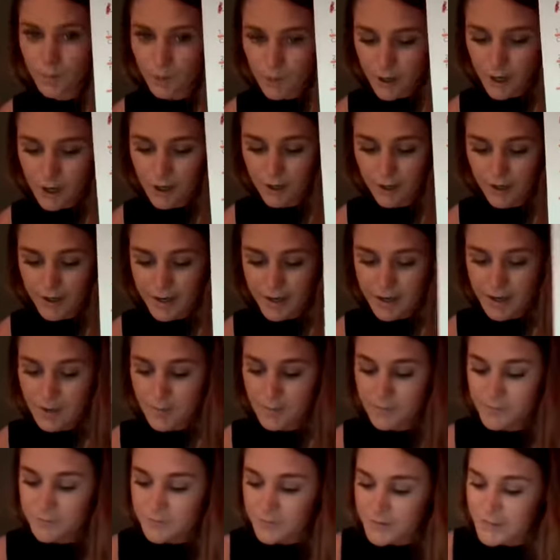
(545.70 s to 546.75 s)

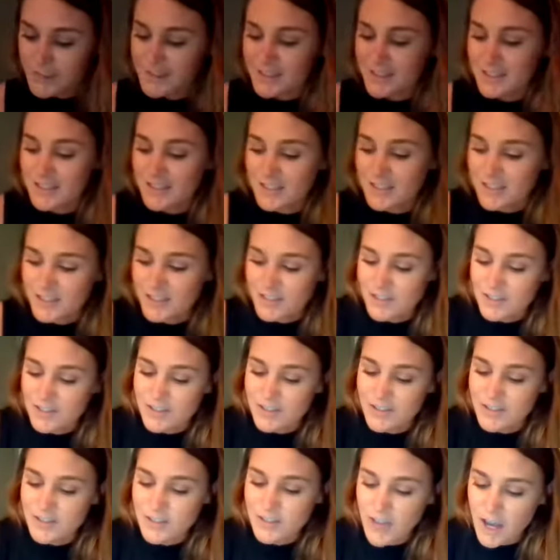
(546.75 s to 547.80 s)
Program.
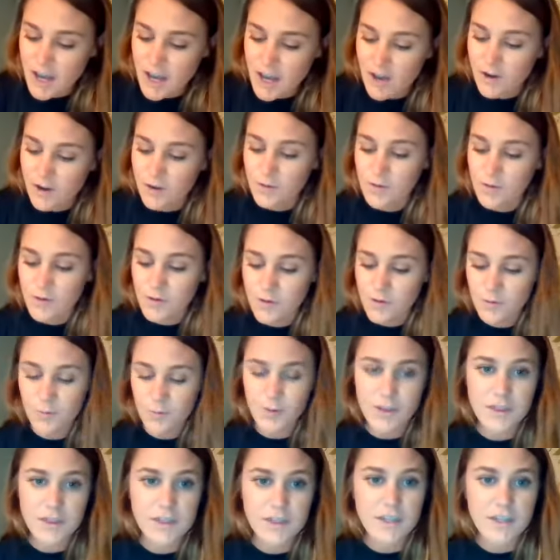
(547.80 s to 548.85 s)
So
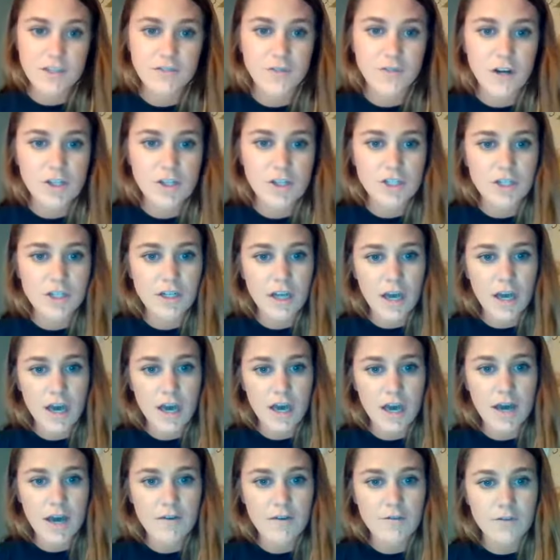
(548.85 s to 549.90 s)
with this version
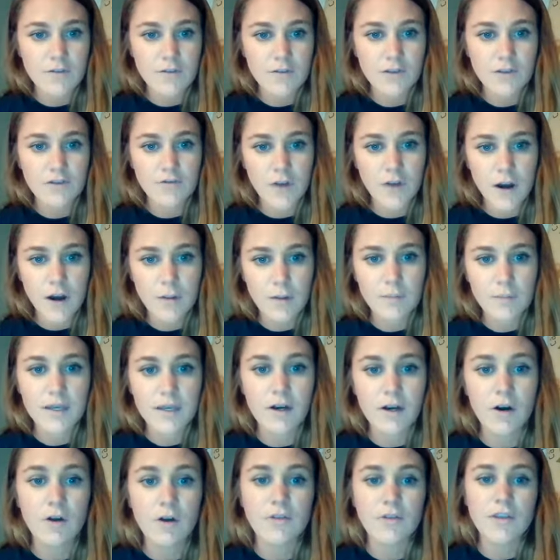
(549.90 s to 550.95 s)
of the Farm
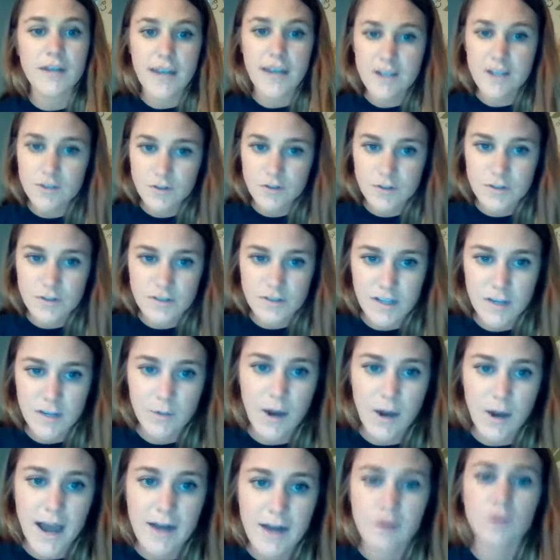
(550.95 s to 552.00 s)
Bill, the National
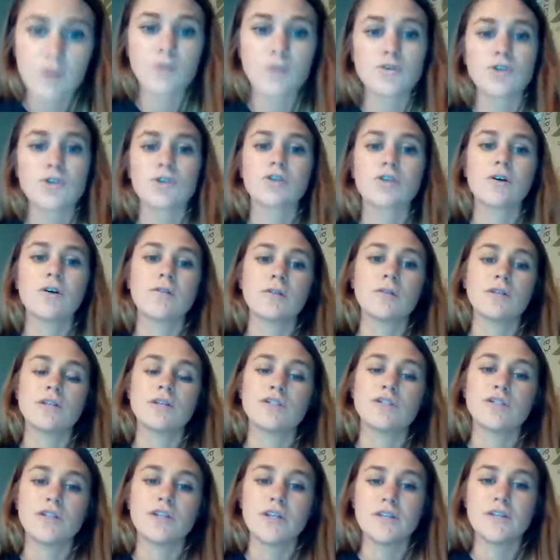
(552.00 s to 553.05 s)
Sustainable Agriculture
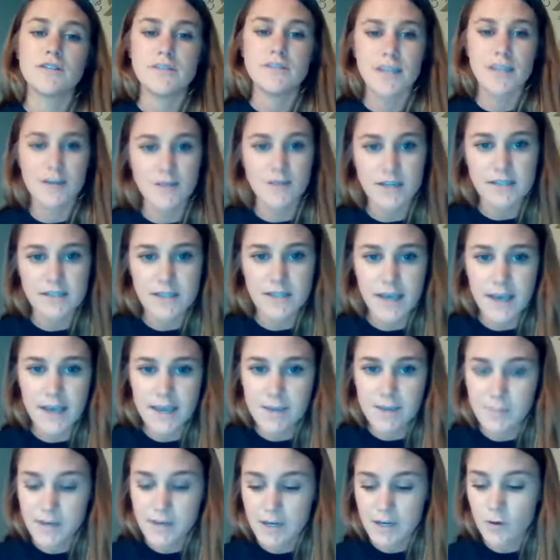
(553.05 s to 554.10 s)
Coalition,
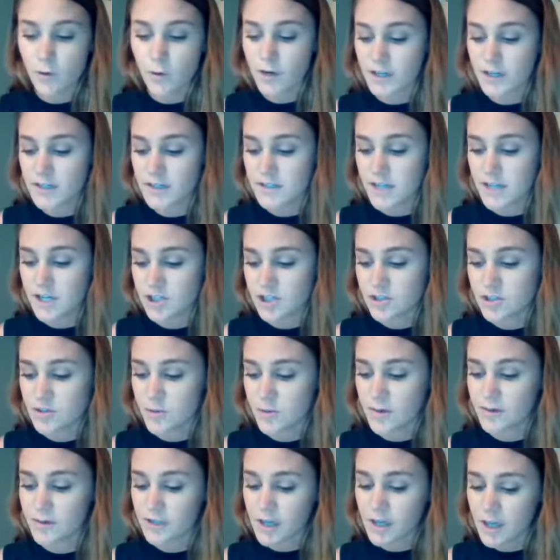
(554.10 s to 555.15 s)
CFSA, and many organizations
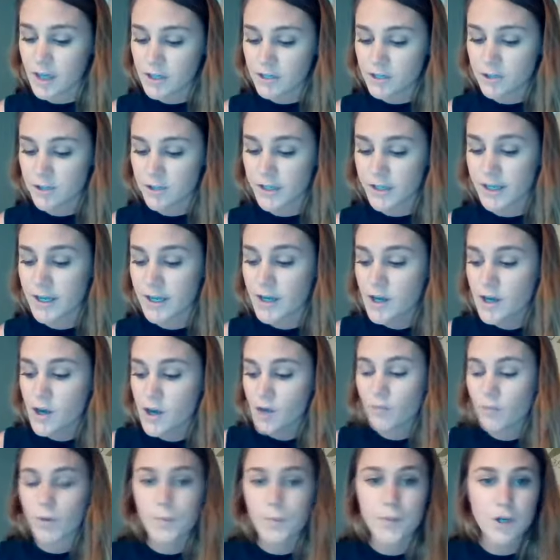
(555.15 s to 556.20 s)
around the country
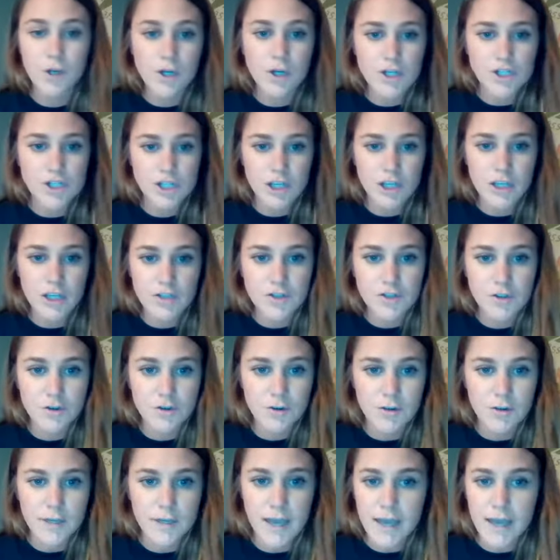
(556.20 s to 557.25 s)
were pushing to
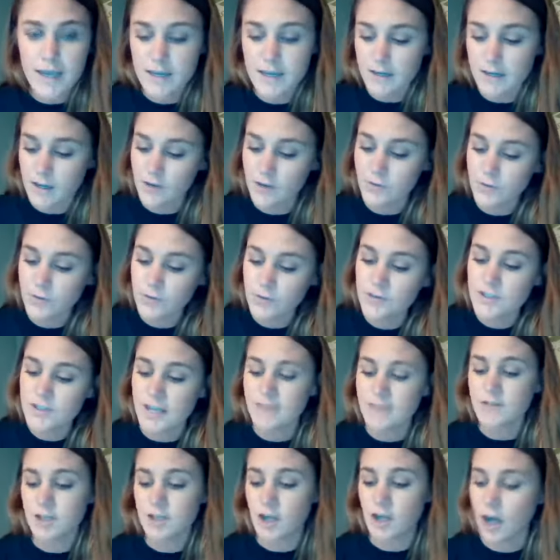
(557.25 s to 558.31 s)
create a food
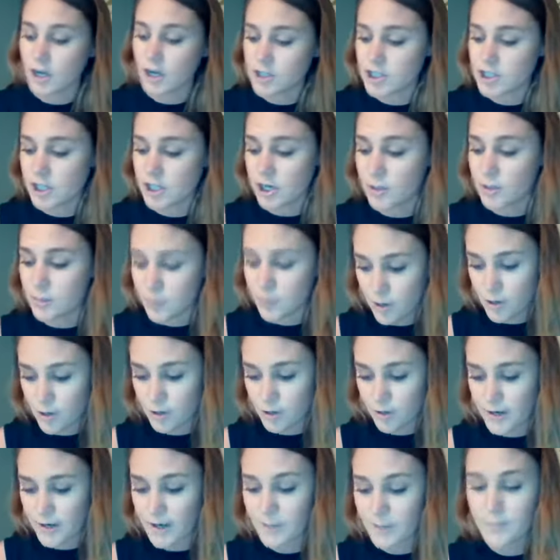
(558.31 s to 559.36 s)
safety cost share
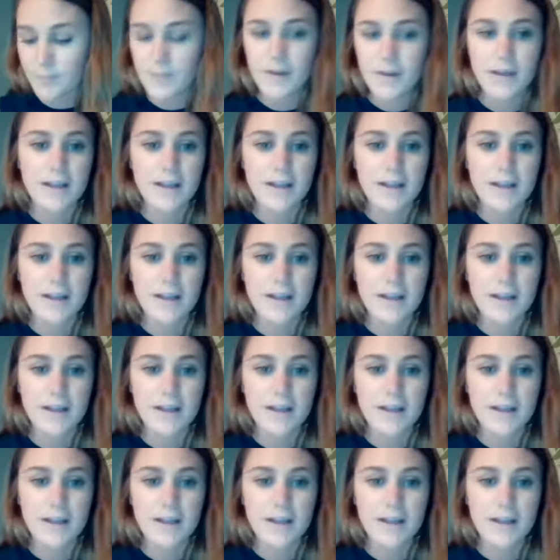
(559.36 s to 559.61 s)
program.